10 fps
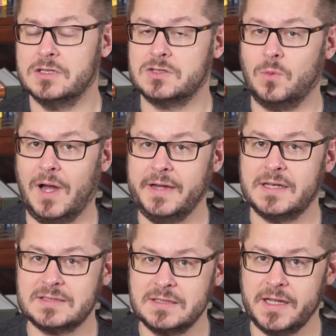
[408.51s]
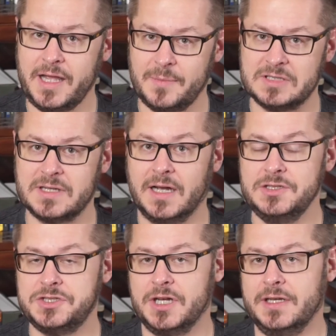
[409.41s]
So why doesn't Amazon
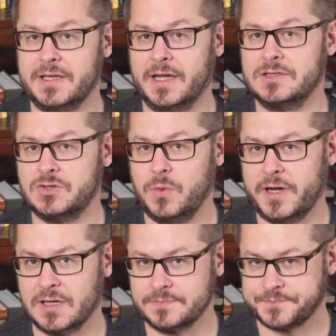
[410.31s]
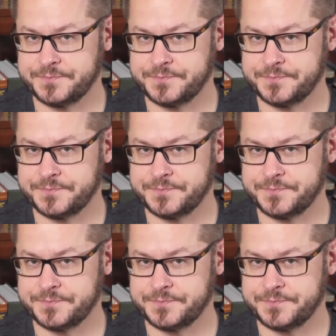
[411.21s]
shut down Twitter?